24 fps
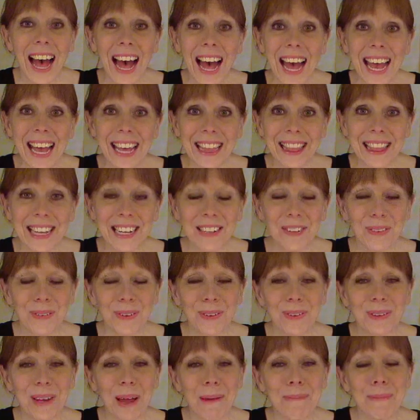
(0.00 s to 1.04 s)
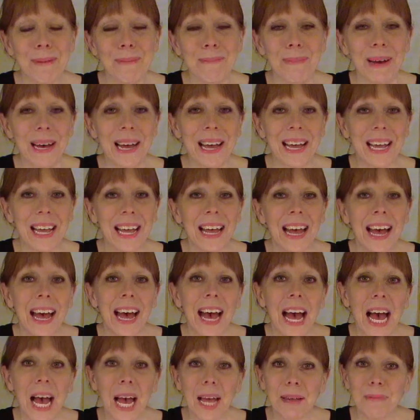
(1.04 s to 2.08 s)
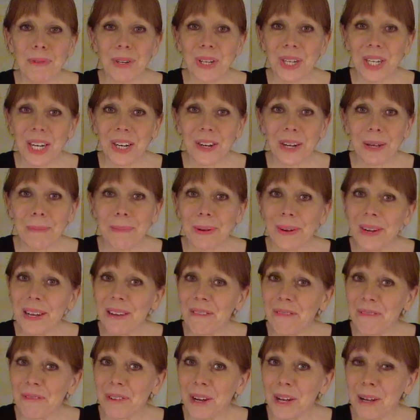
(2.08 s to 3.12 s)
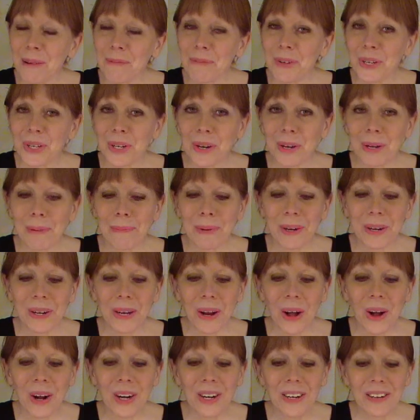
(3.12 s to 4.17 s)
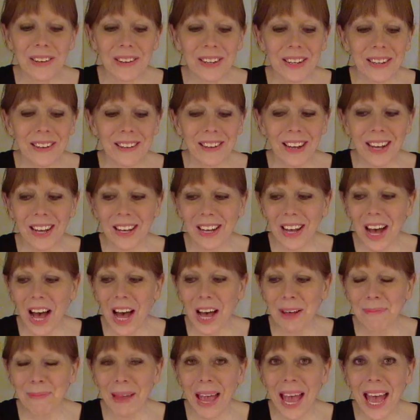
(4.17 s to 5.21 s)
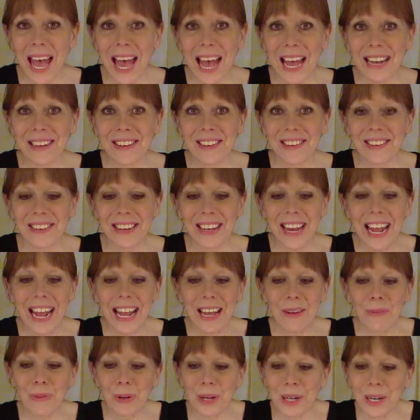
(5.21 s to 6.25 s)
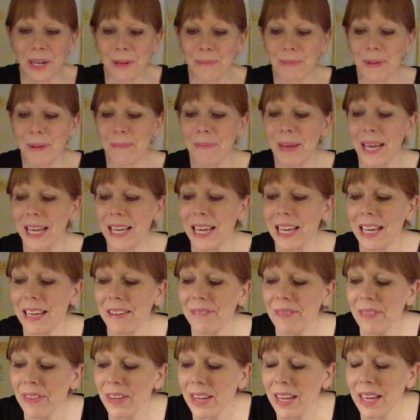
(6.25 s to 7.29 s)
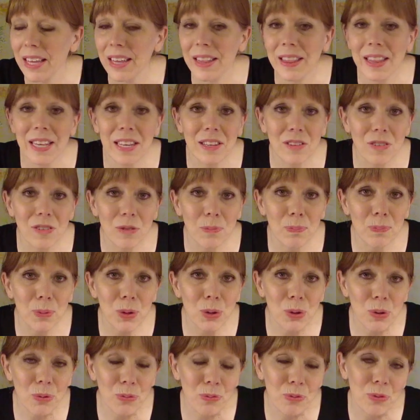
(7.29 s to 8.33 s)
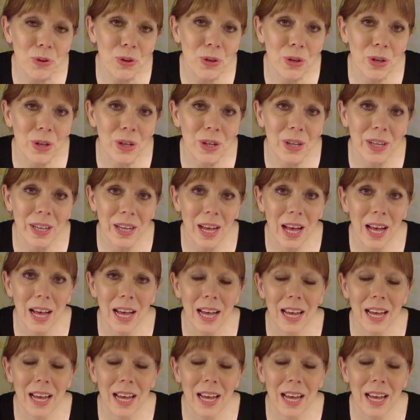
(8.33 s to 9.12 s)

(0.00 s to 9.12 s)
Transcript: Hi, thanks for stopping by. I'm Sherry Barrett from sherrybarrettart.com, and today we're going to be making these beautiful